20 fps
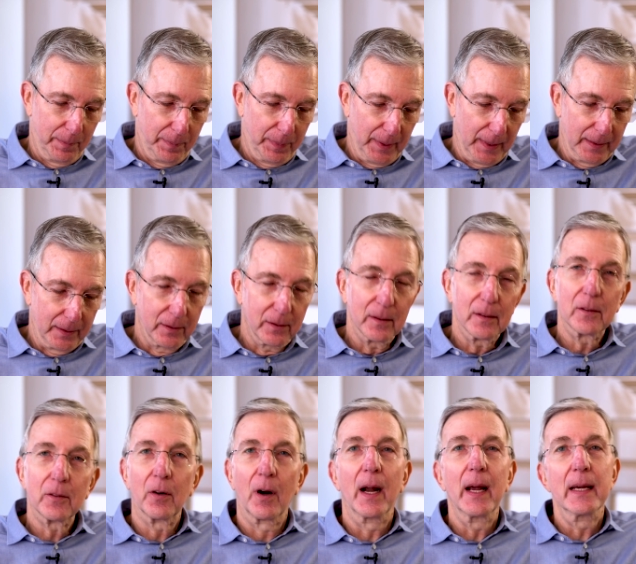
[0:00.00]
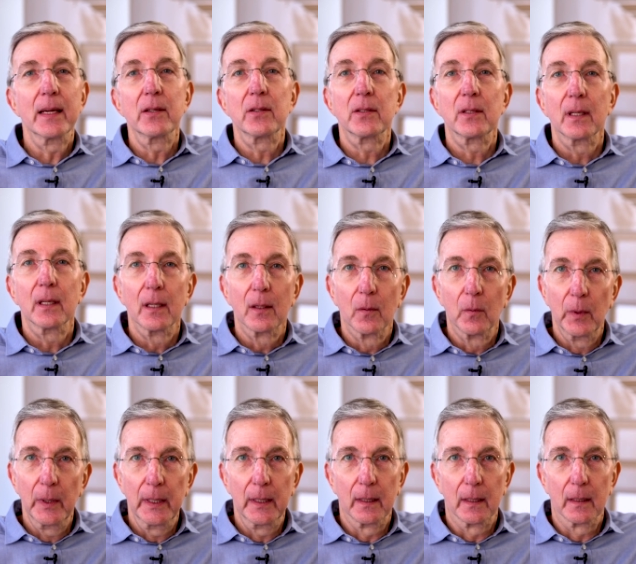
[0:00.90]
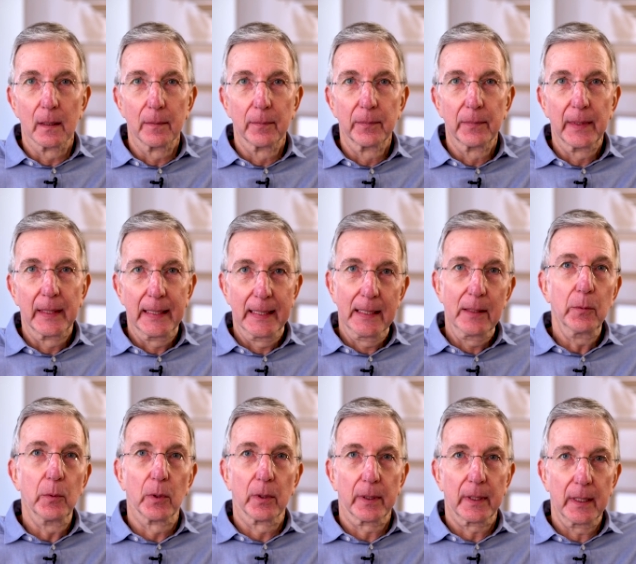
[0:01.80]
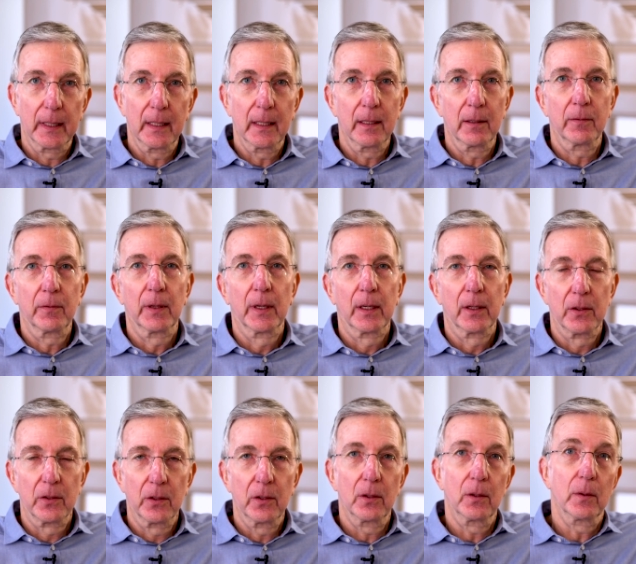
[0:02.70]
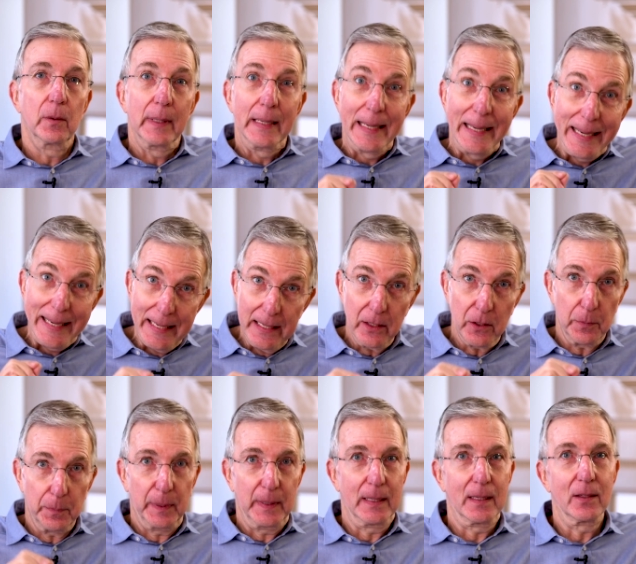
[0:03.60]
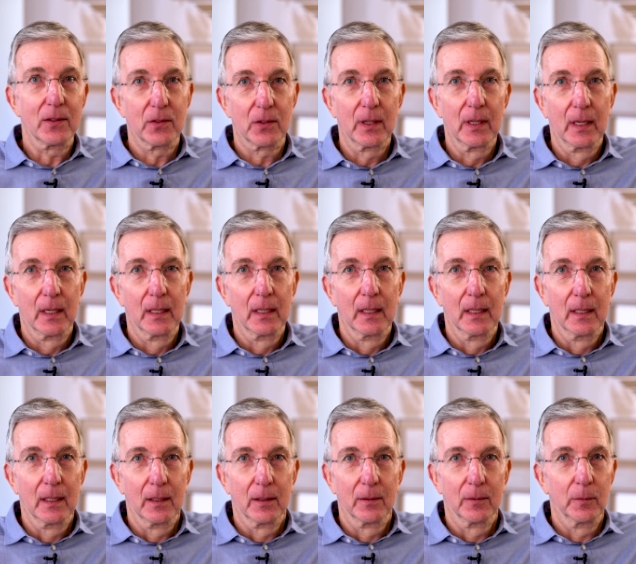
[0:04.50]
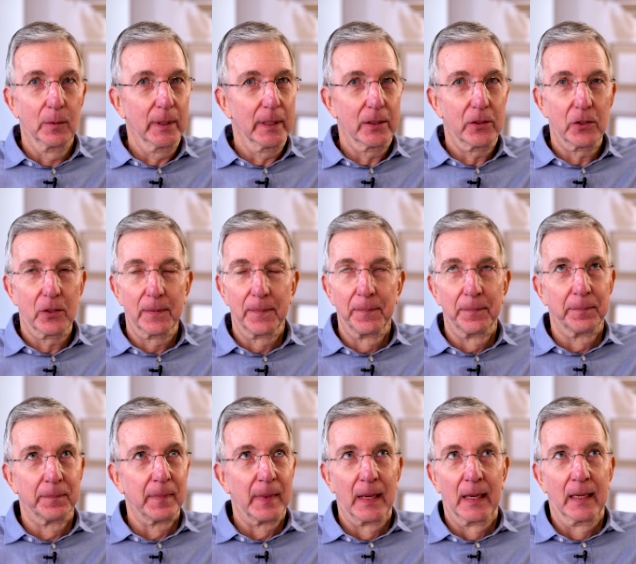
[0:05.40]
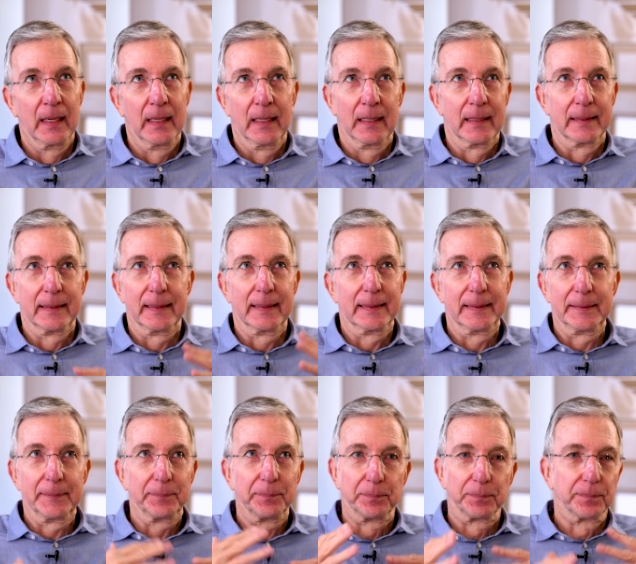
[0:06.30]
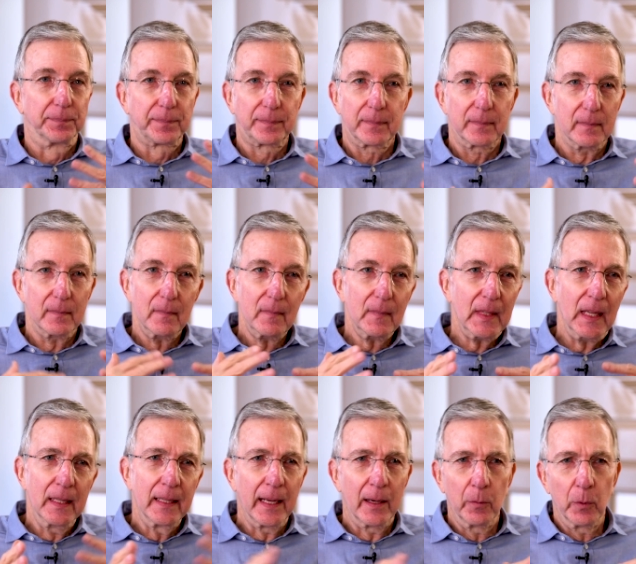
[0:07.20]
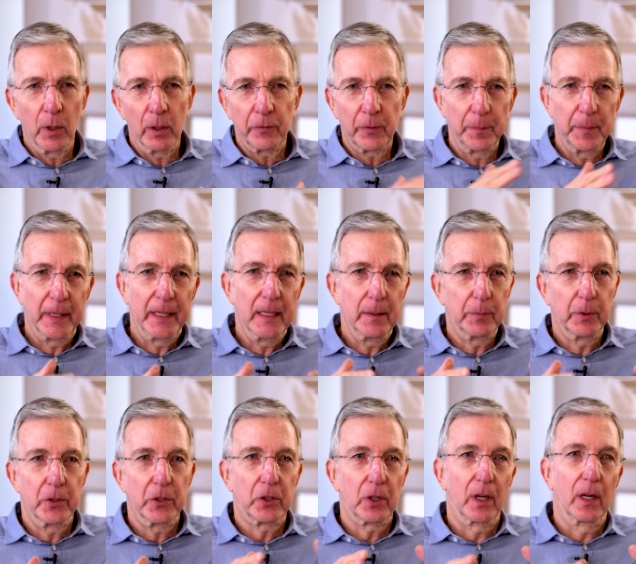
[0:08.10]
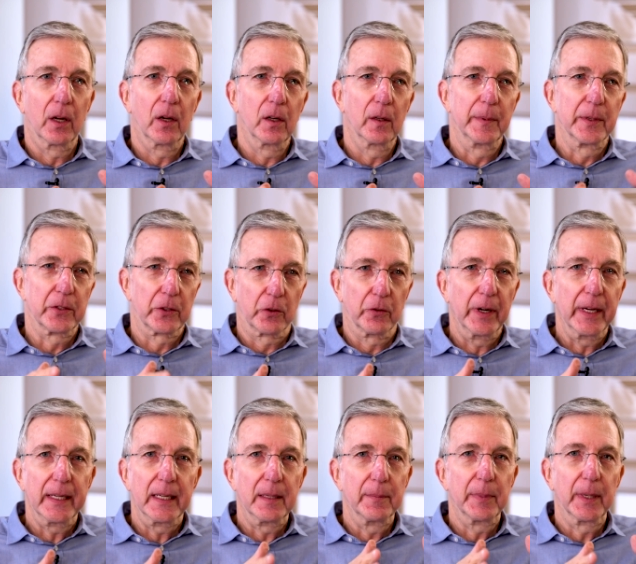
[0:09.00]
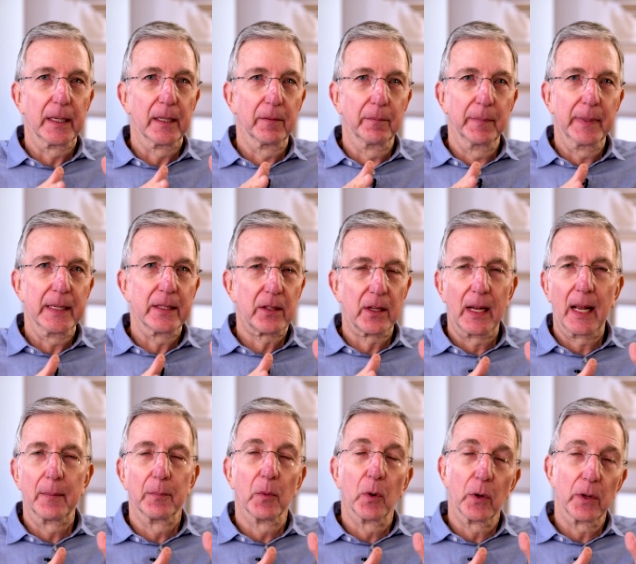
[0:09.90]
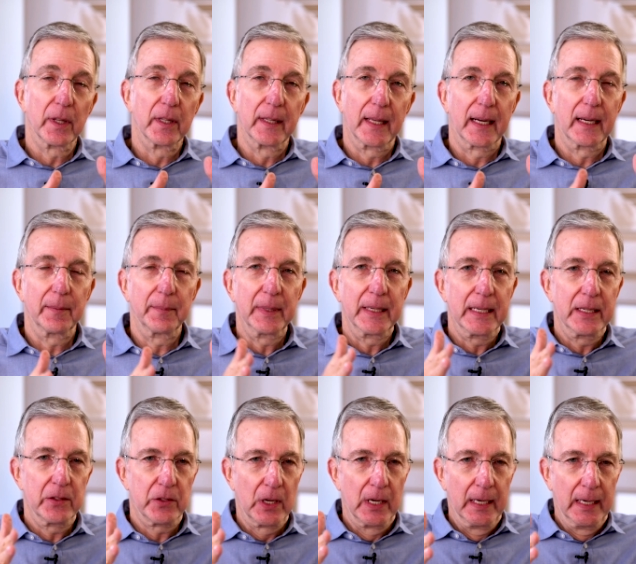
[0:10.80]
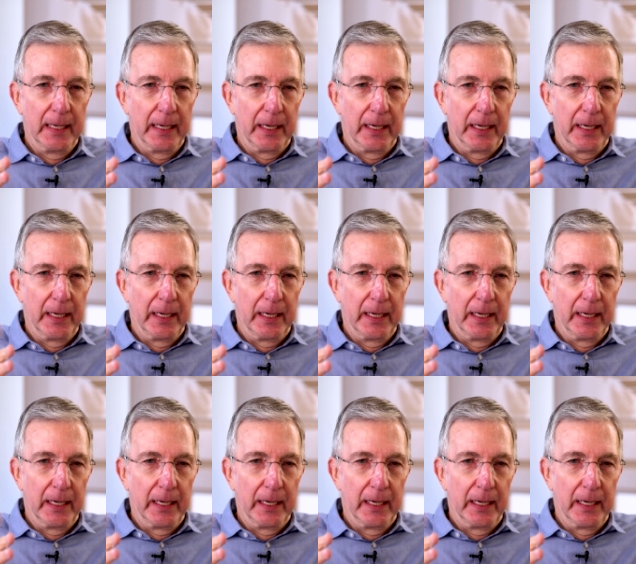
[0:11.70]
But Christ will. He will give you his peace, which um, that word from the Hebrew shalom is a greeting, but it means a lot more than that. It means